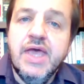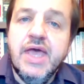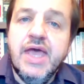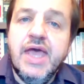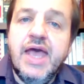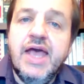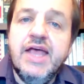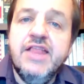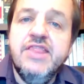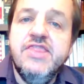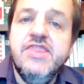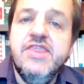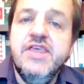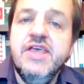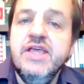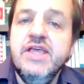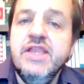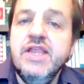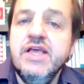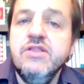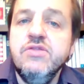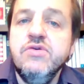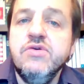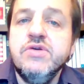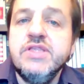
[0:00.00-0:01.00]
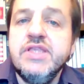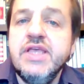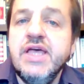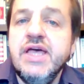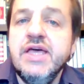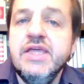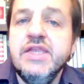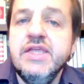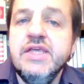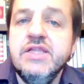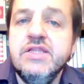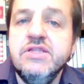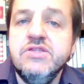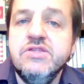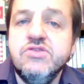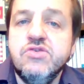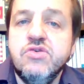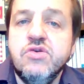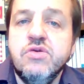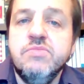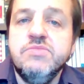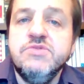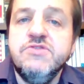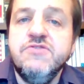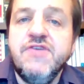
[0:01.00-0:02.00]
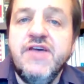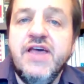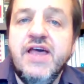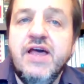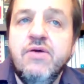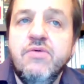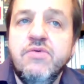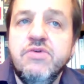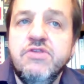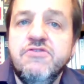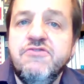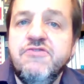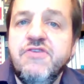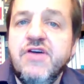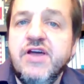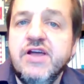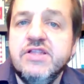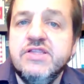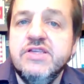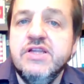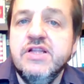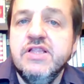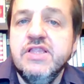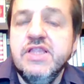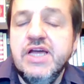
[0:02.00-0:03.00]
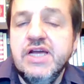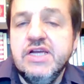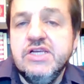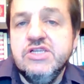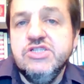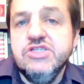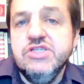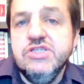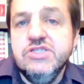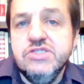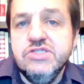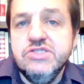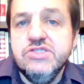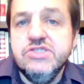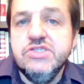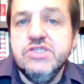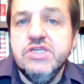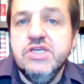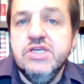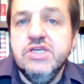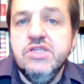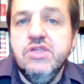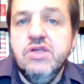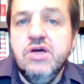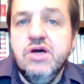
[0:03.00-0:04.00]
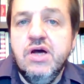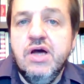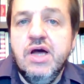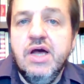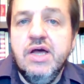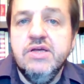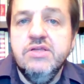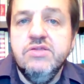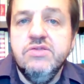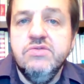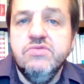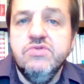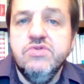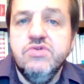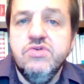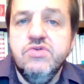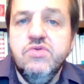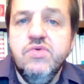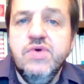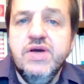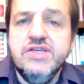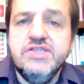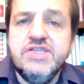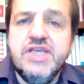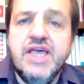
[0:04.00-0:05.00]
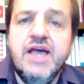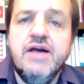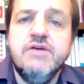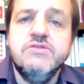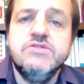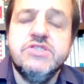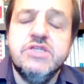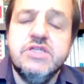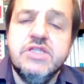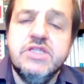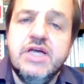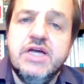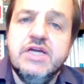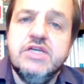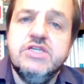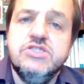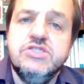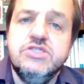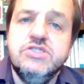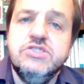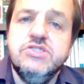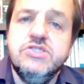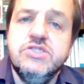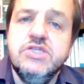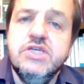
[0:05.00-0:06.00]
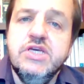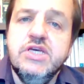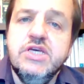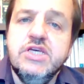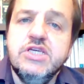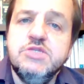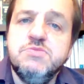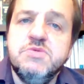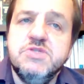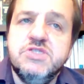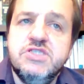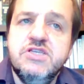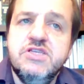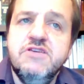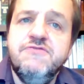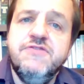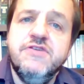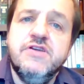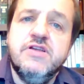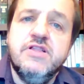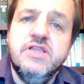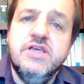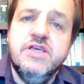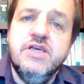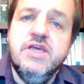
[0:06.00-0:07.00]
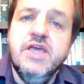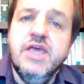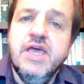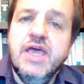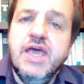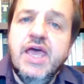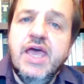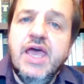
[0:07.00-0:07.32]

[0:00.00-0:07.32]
And then I looked at it in terms of how it affected elections and U.S. House elections specifically.